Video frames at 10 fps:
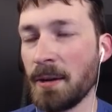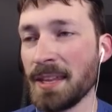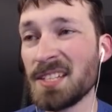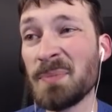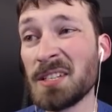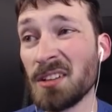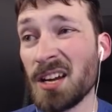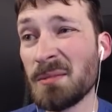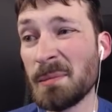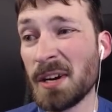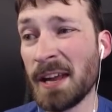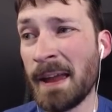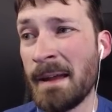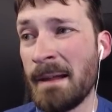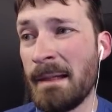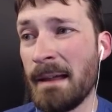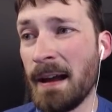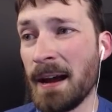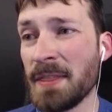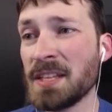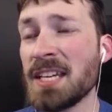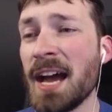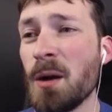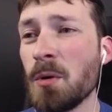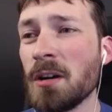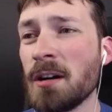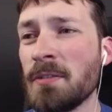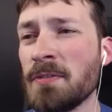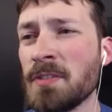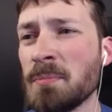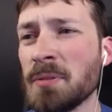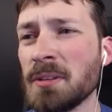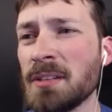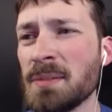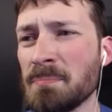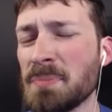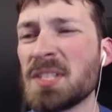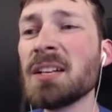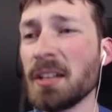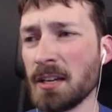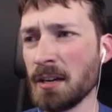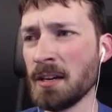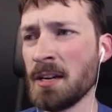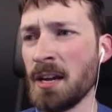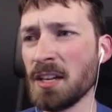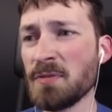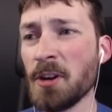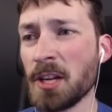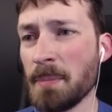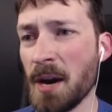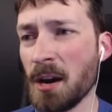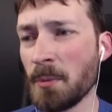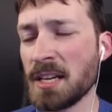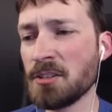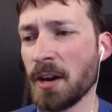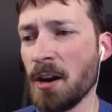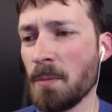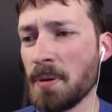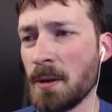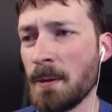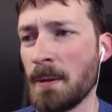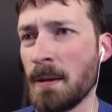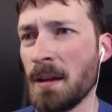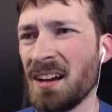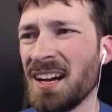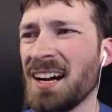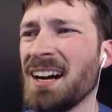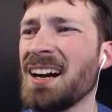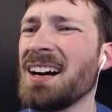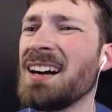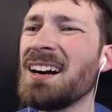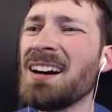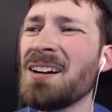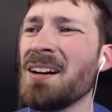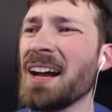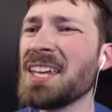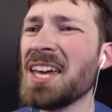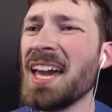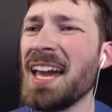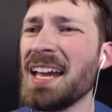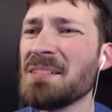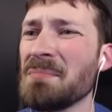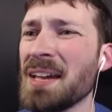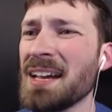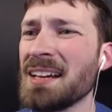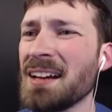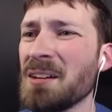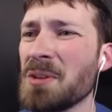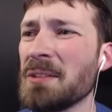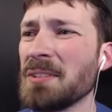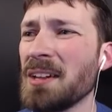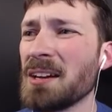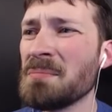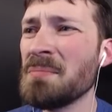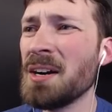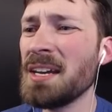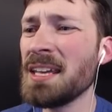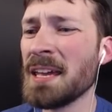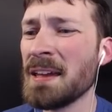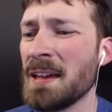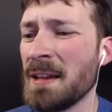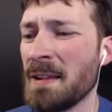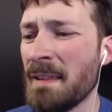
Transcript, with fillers: Okay, that spent a lot of my money. Uh, the tower of the basilica is falling apart. We need your help. Oh, I can't, man. I don't have a lot of money.